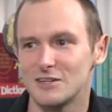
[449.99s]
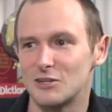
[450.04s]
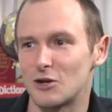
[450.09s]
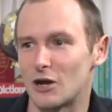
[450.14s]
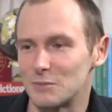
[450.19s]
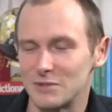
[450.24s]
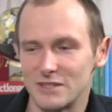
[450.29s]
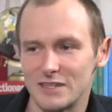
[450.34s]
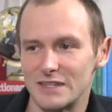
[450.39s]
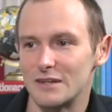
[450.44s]

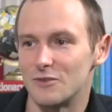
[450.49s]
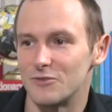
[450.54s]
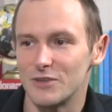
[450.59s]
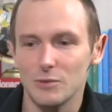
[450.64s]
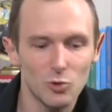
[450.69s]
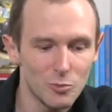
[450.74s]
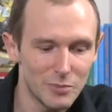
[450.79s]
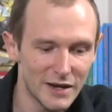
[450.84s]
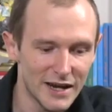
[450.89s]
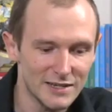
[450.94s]

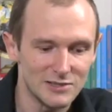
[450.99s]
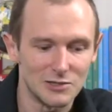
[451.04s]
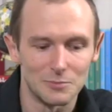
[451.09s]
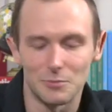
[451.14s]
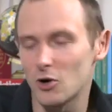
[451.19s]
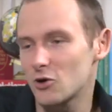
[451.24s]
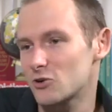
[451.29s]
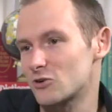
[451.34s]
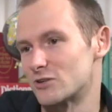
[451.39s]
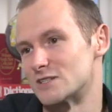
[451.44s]
Then we're back in the
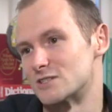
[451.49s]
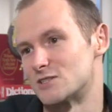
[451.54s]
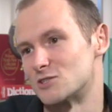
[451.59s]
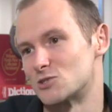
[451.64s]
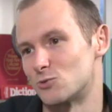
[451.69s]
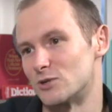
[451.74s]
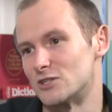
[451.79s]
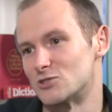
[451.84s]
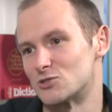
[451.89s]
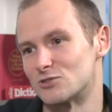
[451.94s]
bartering
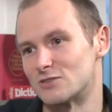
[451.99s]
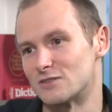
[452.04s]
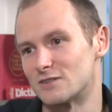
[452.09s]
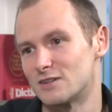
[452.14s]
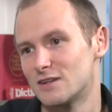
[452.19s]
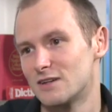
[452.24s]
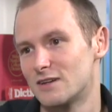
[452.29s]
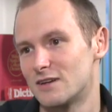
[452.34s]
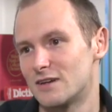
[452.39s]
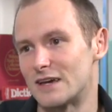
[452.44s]
situation.
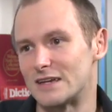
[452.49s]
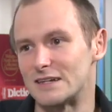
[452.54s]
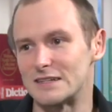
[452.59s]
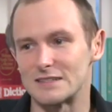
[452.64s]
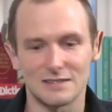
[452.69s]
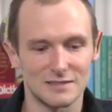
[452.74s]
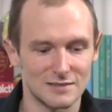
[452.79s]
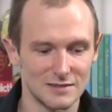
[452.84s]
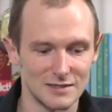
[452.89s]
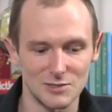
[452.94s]
Right. And
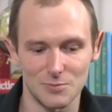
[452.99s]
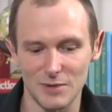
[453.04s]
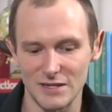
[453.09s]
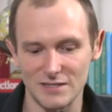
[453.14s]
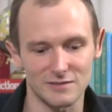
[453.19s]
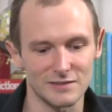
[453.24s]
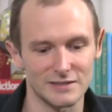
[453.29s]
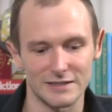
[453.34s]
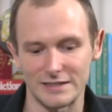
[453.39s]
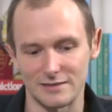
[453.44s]
it's
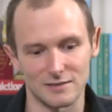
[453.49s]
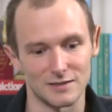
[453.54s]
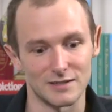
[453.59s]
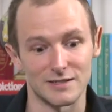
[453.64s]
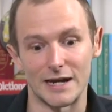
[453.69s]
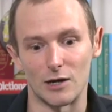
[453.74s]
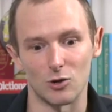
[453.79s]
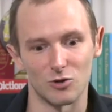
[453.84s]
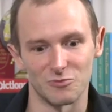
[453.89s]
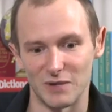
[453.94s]
basically like the
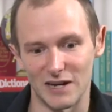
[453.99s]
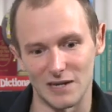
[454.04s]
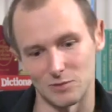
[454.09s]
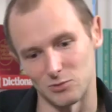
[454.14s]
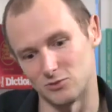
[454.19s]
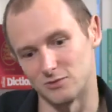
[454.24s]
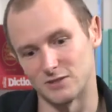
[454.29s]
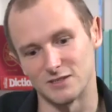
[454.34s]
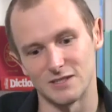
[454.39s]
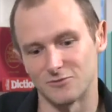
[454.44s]
Tower of
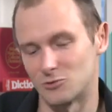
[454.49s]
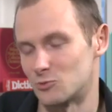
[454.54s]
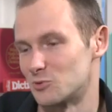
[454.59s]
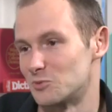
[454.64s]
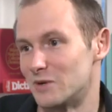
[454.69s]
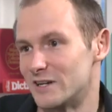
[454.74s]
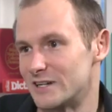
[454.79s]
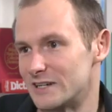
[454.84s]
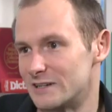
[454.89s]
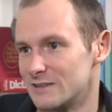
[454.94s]
Babel, except for
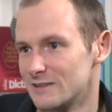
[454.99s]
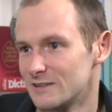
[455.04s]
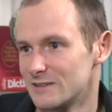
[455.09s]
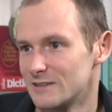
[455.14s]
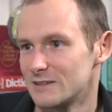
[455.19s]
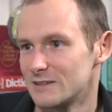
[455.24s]
with money.